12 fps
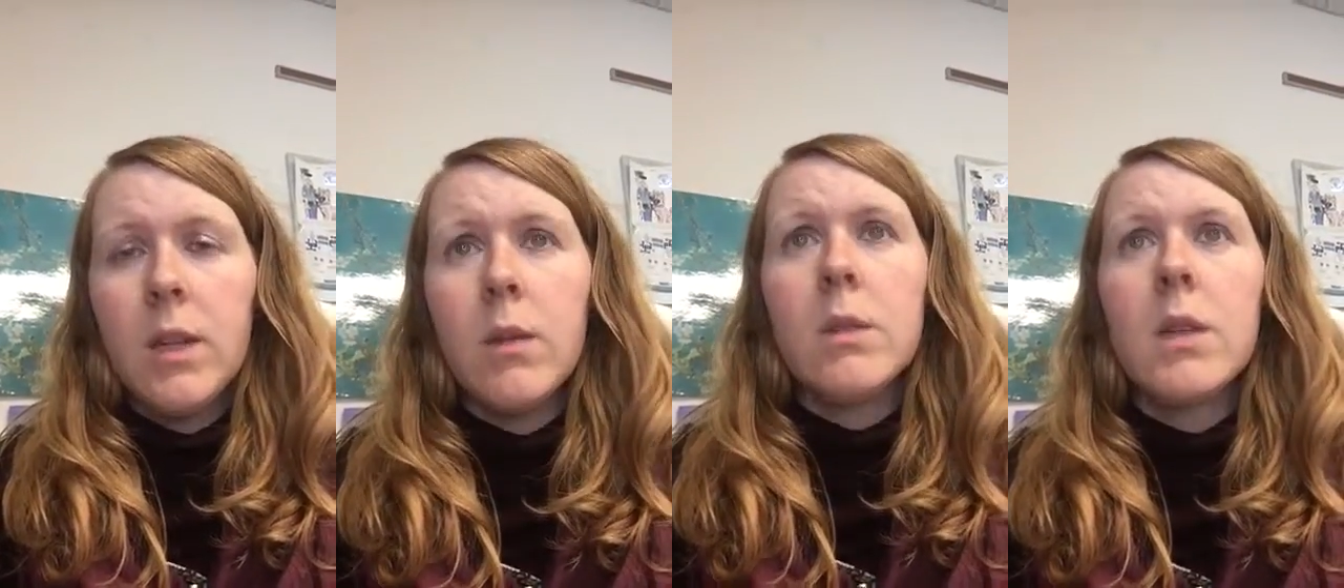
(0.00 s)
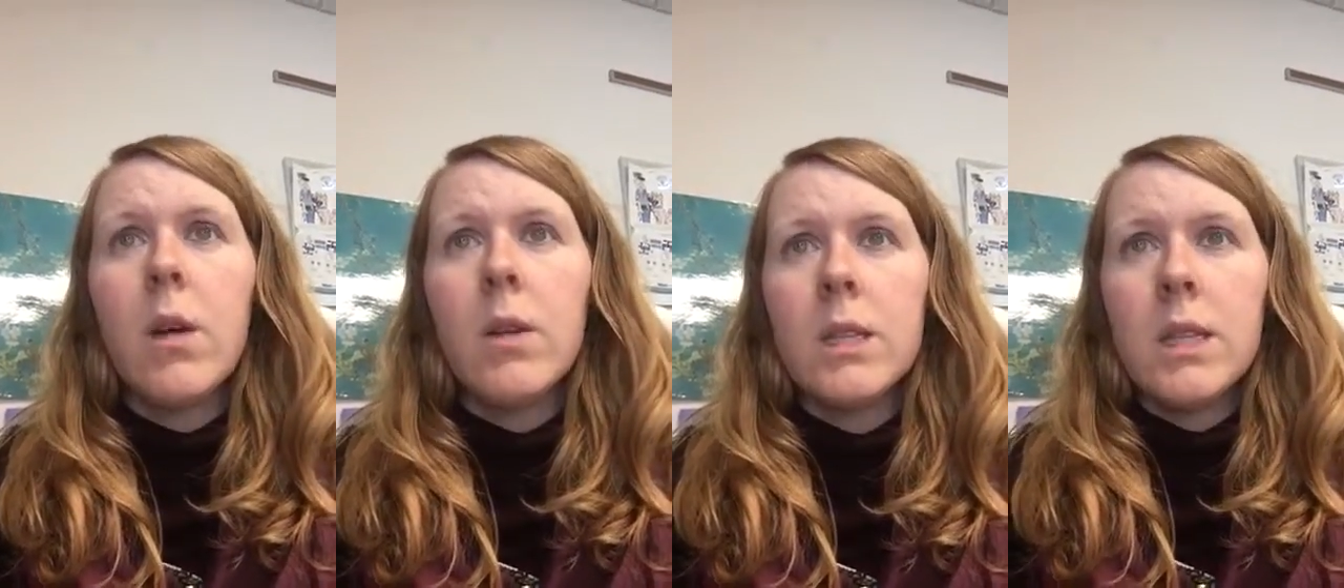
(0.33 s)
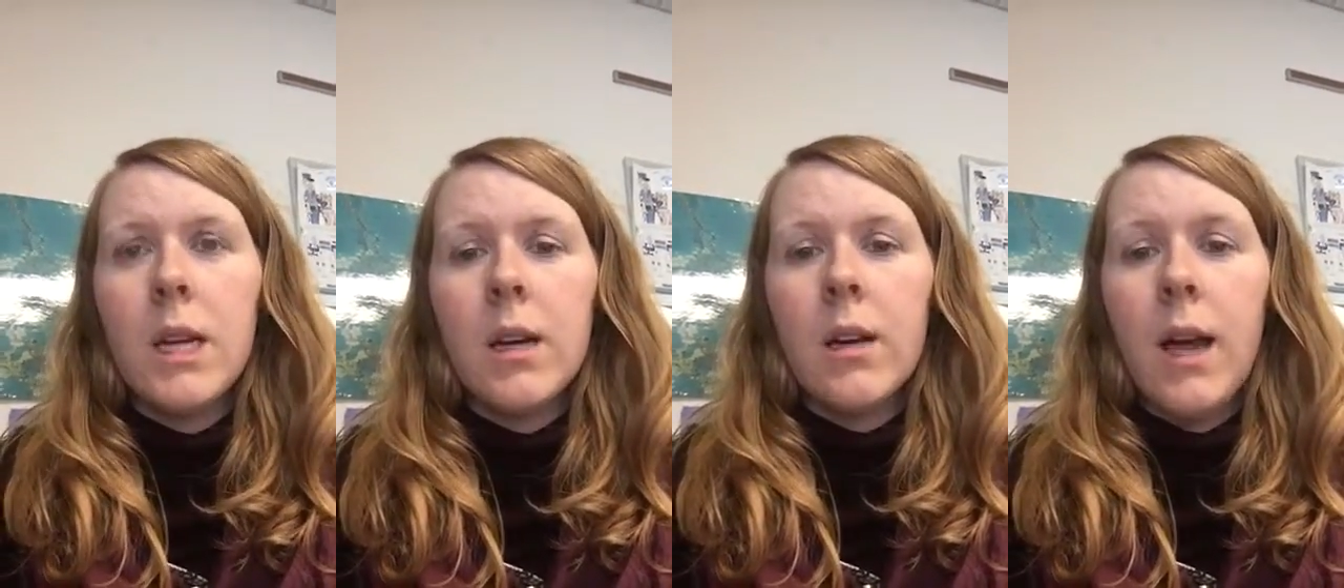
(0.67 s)
He was always
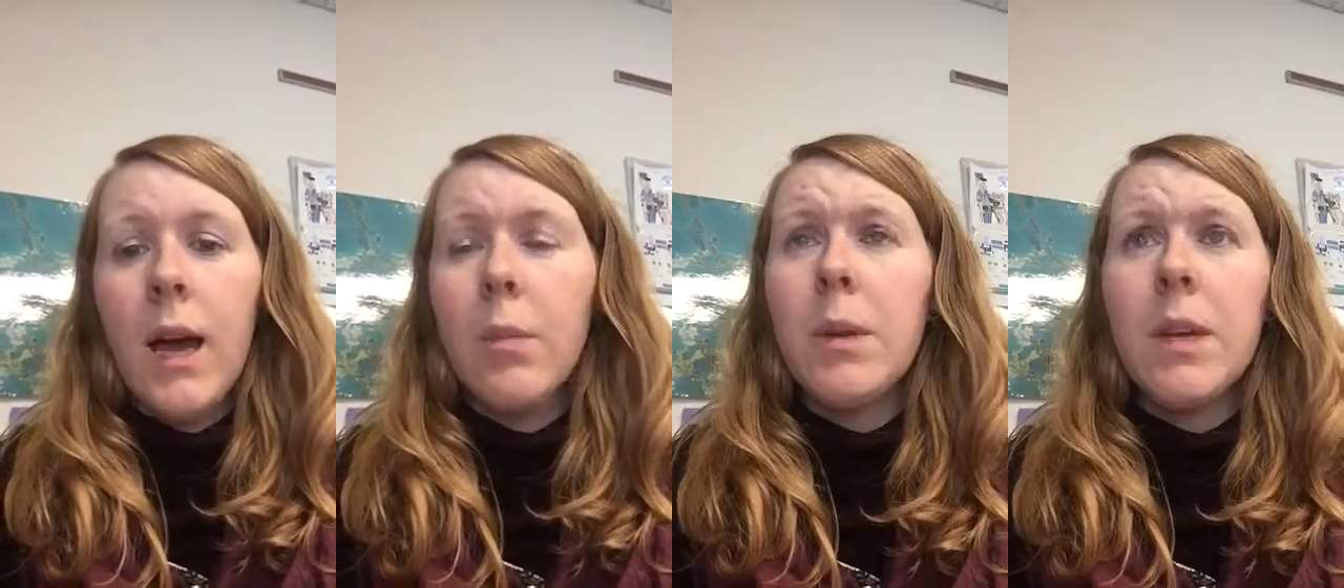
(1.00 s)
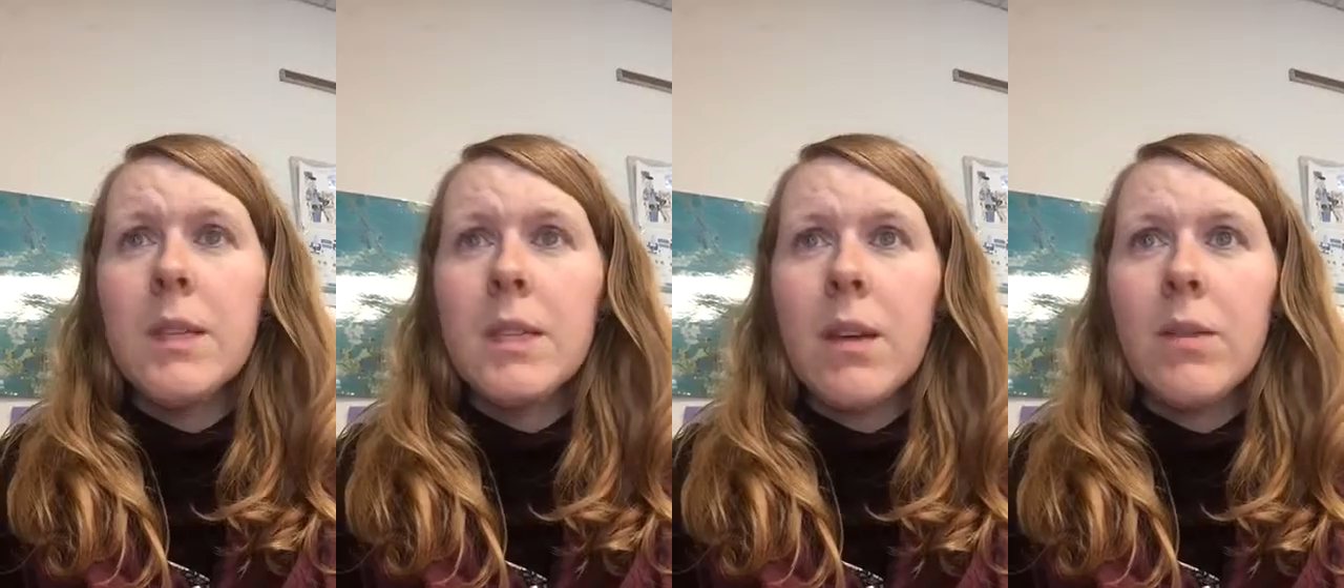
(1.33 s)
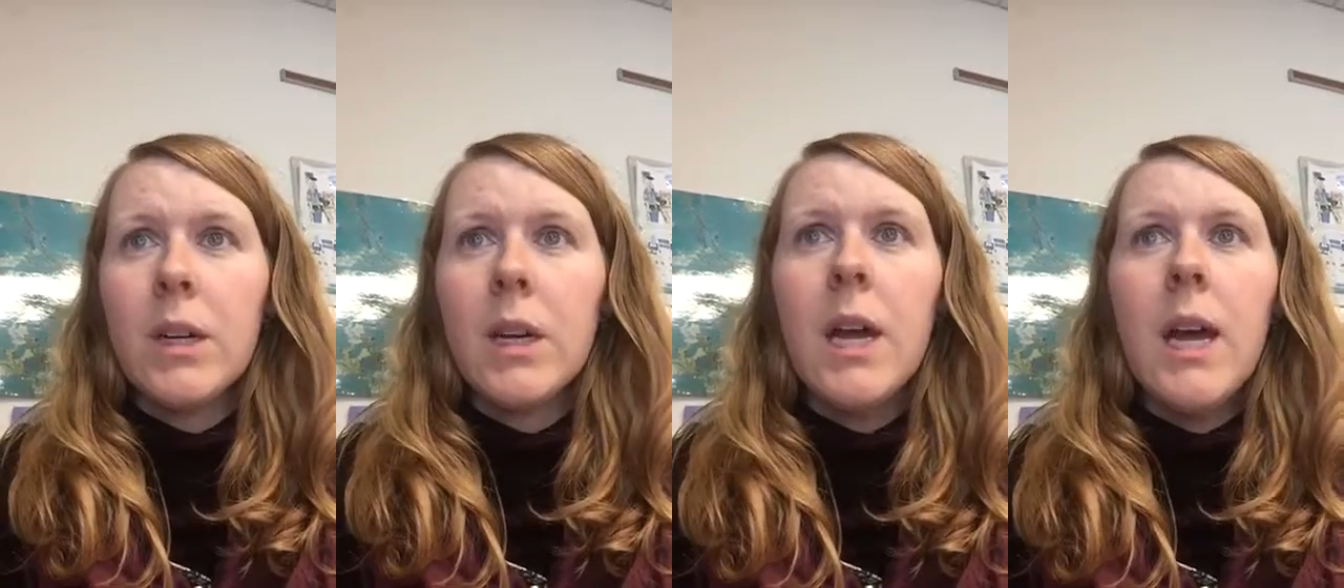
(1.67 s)
there, happy as
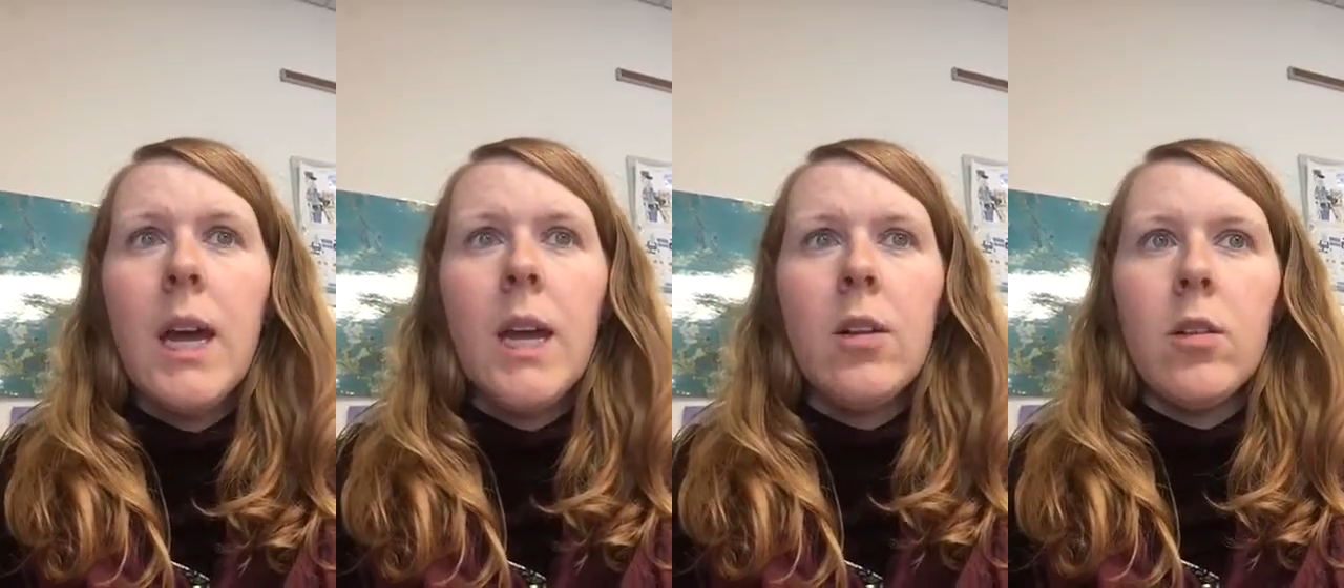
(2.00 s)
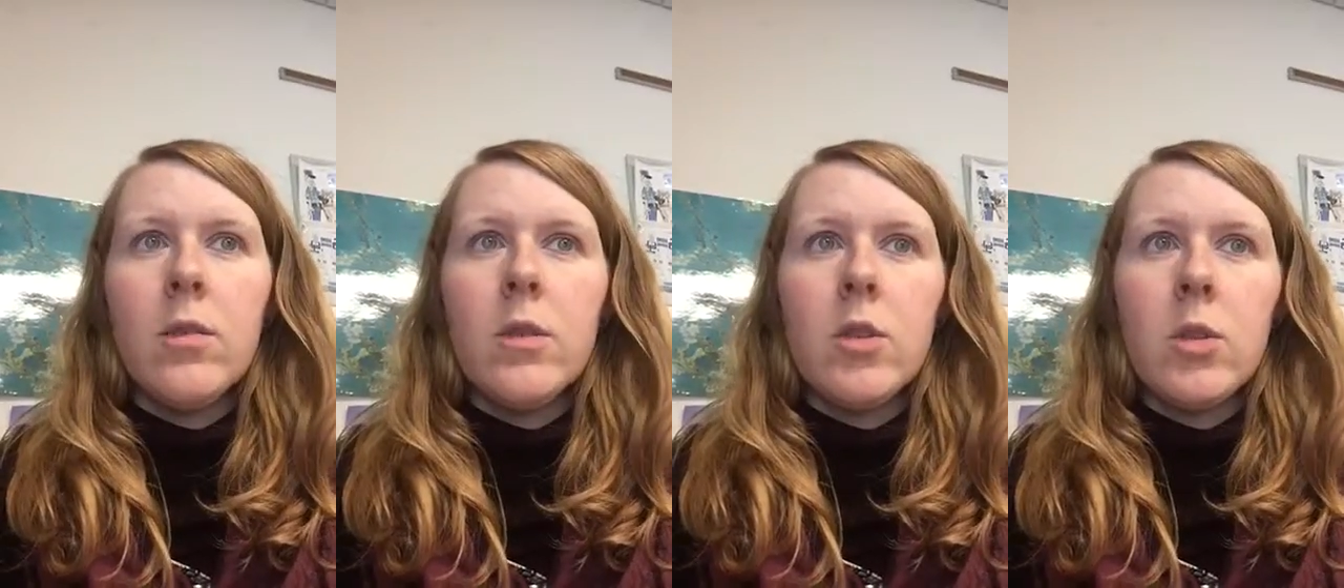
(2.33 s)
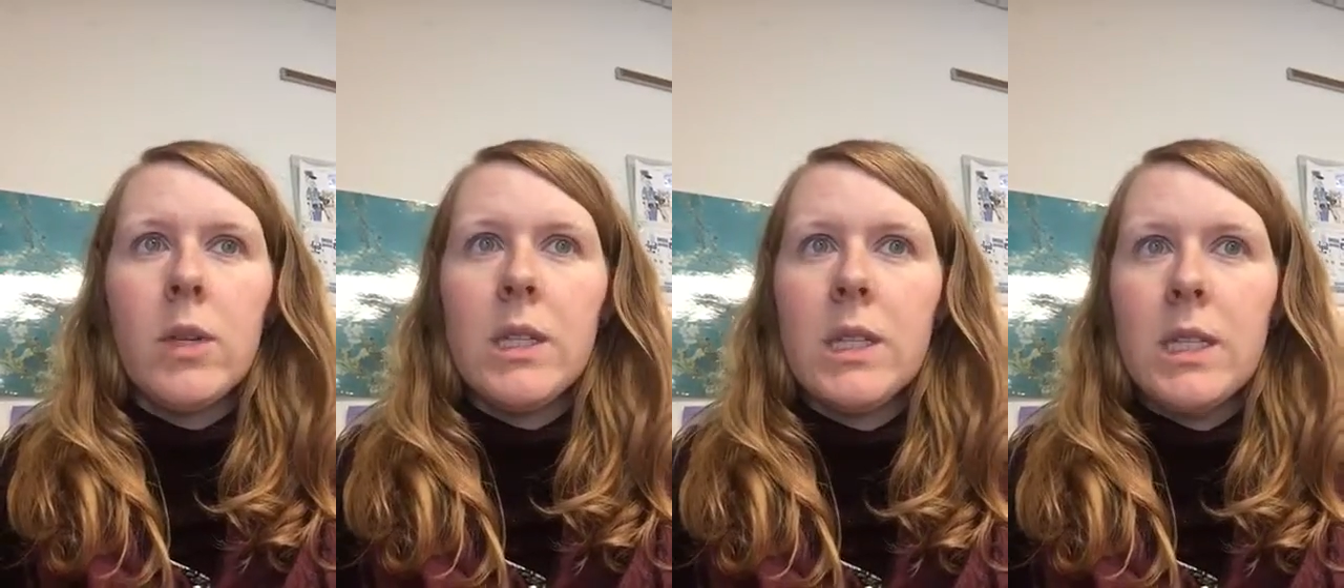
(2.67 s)
ever, and
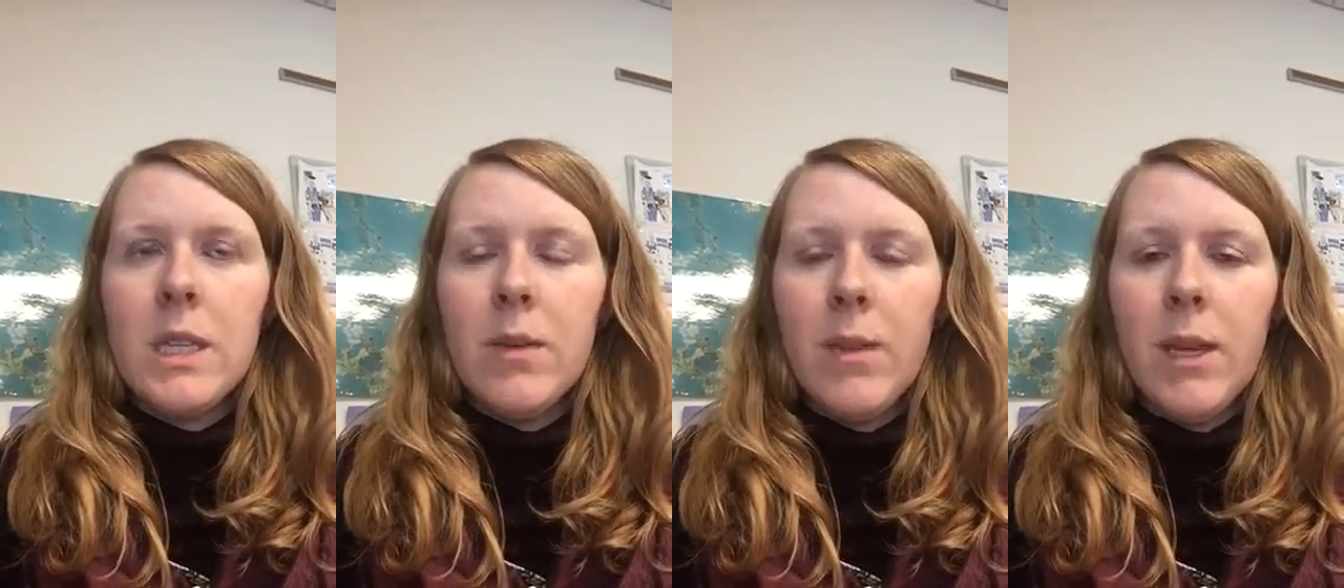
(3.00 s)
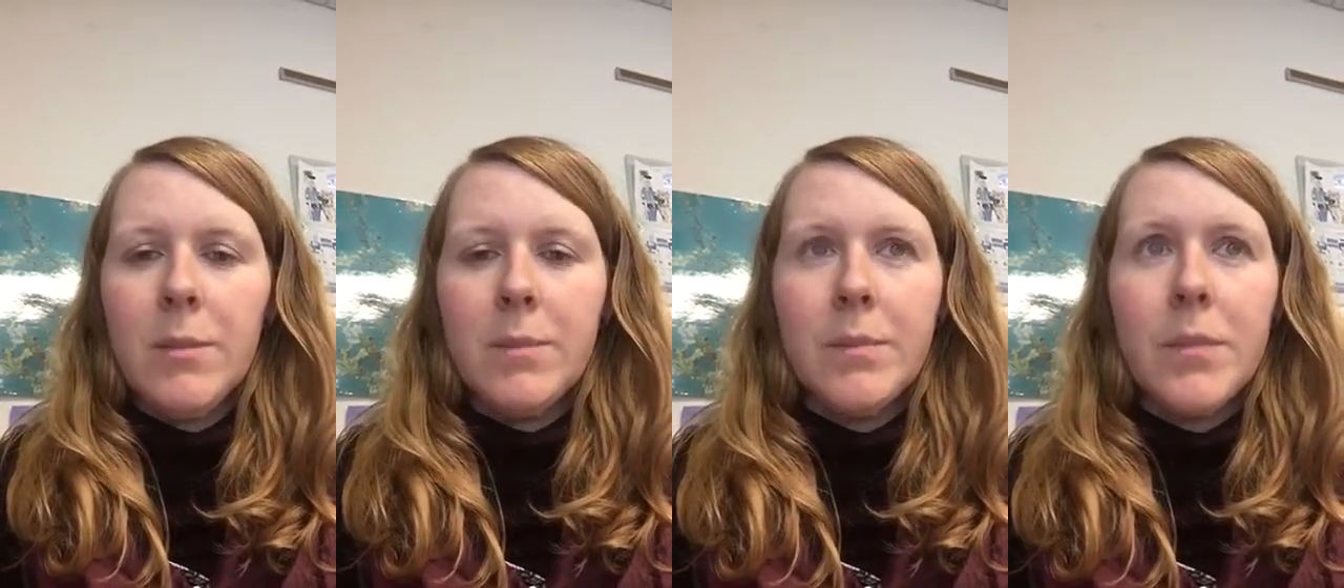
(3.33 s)
overjoyed to see me.